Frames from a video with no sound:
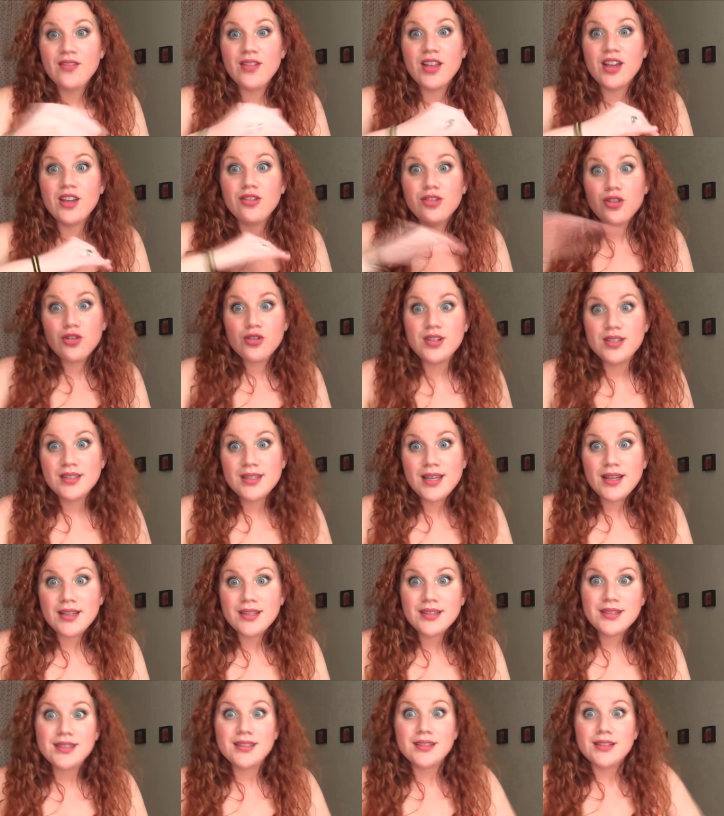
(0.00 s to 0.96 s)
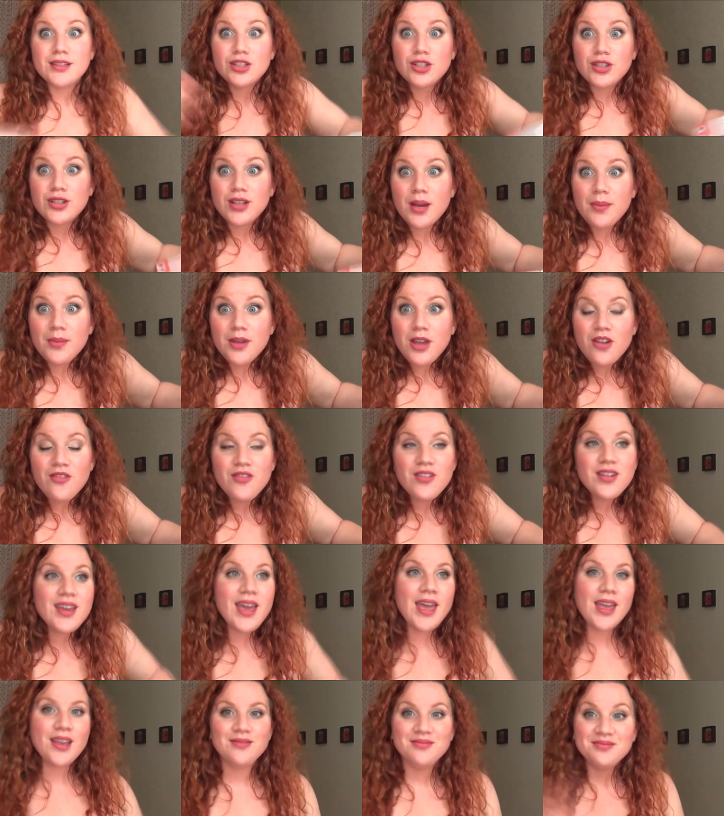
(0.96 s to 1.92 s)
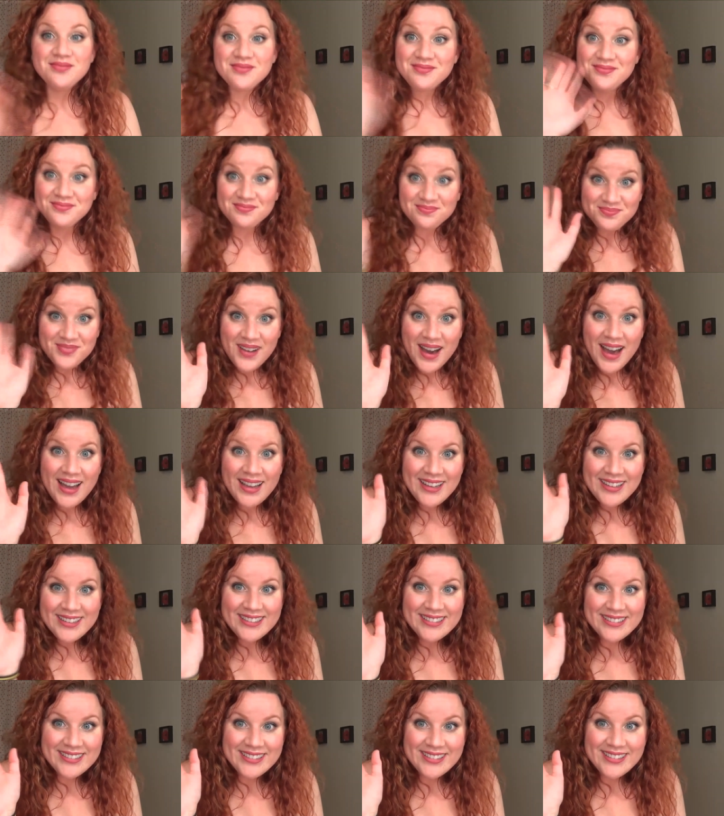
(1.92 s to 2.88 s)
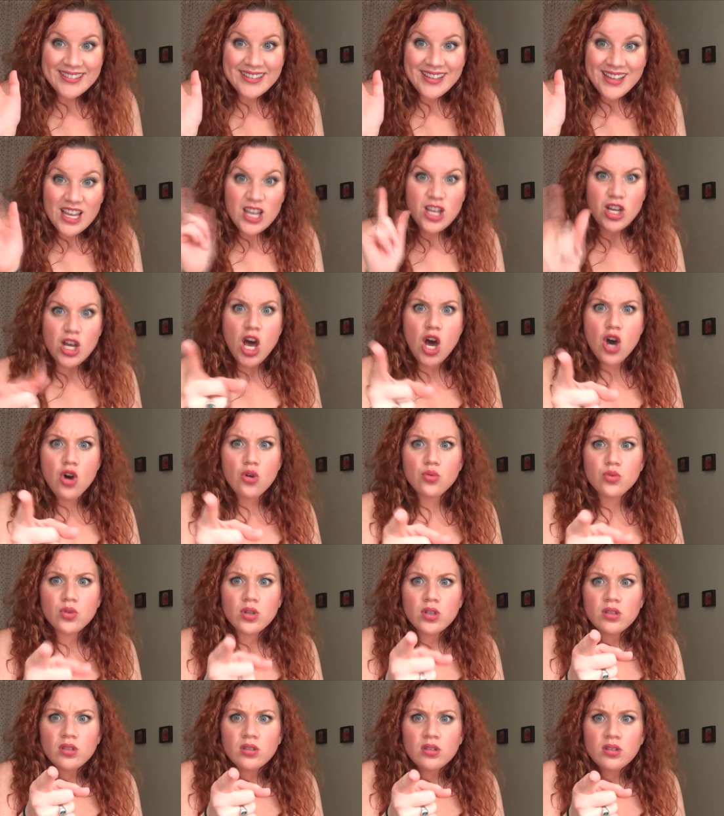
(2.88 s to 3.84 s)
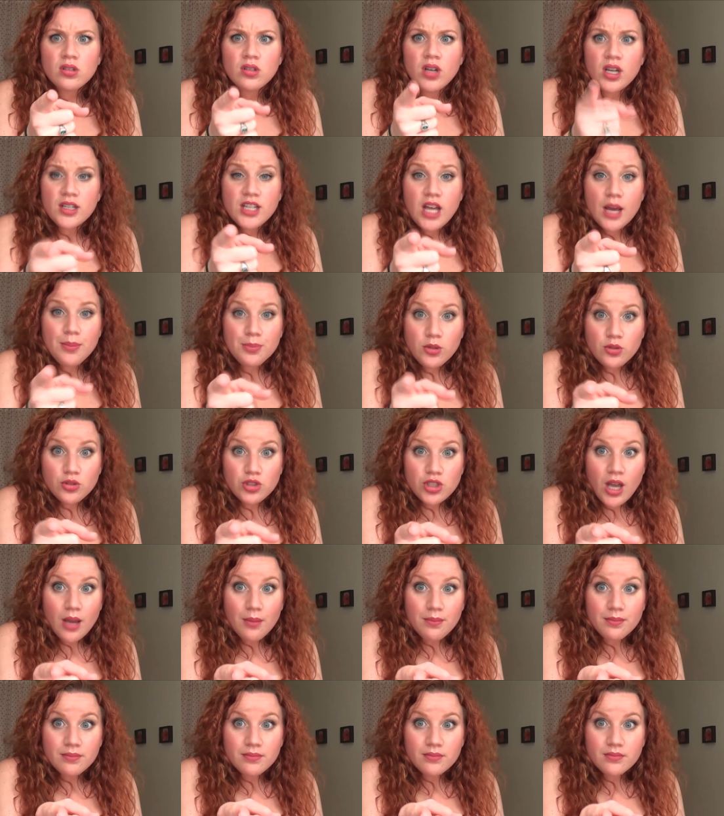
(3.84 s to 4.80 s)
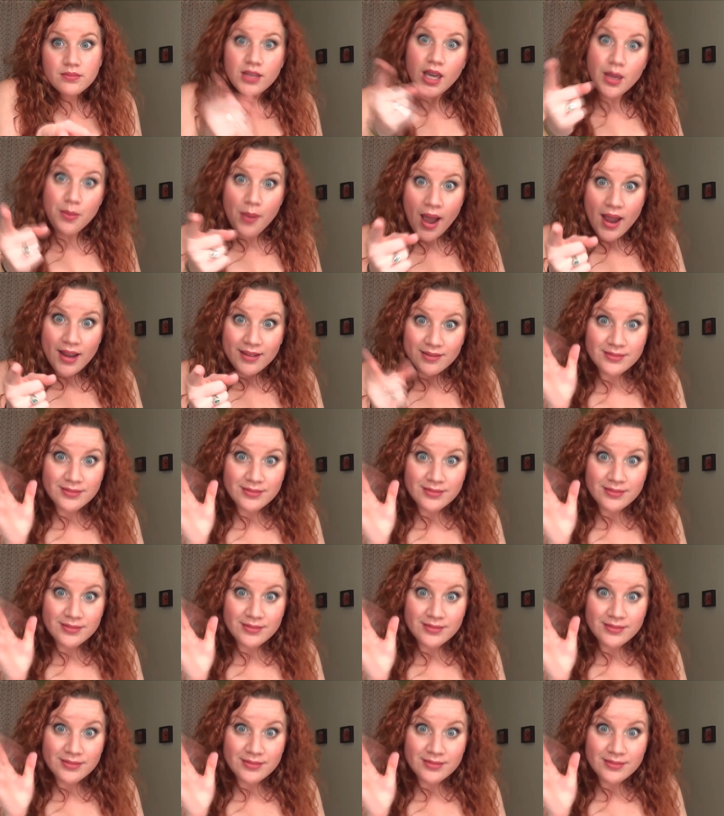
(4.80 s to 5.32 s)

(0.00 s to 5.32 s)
like thirty seconds and it's gonna cut me off. Okay, bye. Oh, adopt, don't shop. Okay, bye.